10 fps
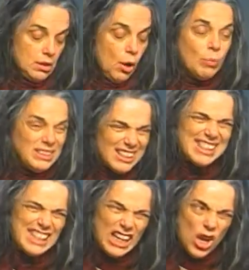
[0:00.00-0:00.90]
Well, does
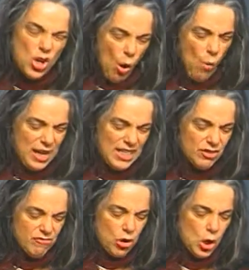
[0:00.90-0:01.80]
he know his
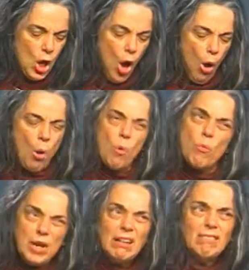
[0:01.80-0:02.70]
full, whole,
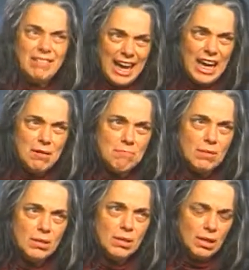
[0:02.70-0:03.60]
real name?
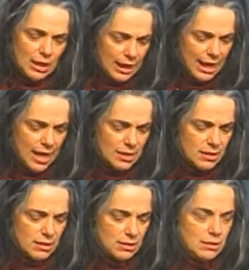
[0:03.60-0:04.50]
I
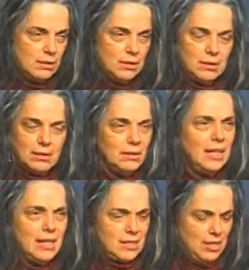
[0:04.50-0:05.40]
ask.
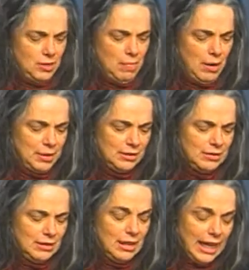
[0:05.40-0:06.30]
Yes, says Mamma.
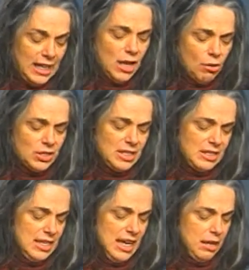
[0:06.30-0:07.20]
He knows
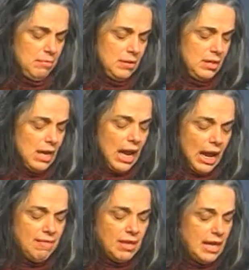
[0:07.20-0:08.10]
his name
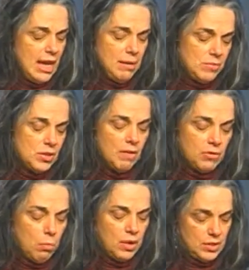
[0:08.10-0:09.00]
and the names of
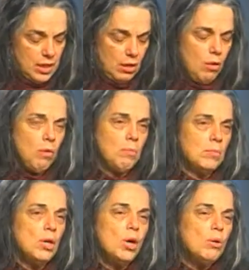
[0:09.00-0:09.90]
the ones at
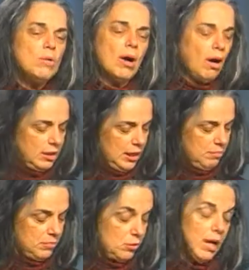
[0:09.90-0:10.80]
home who call
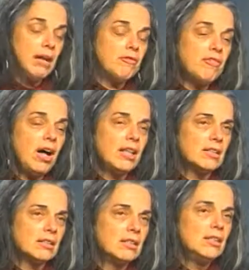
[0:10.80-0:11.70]
him
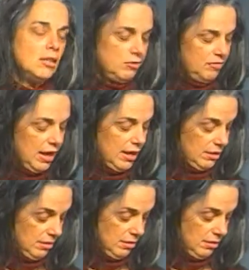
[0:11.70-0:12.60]
grandfather,
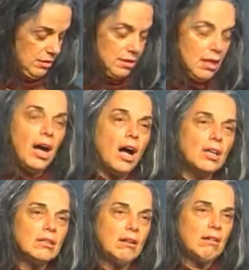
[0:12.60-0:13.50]
father,
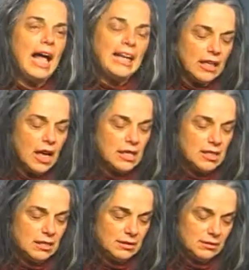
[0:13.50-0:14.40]
uncle, and cousin.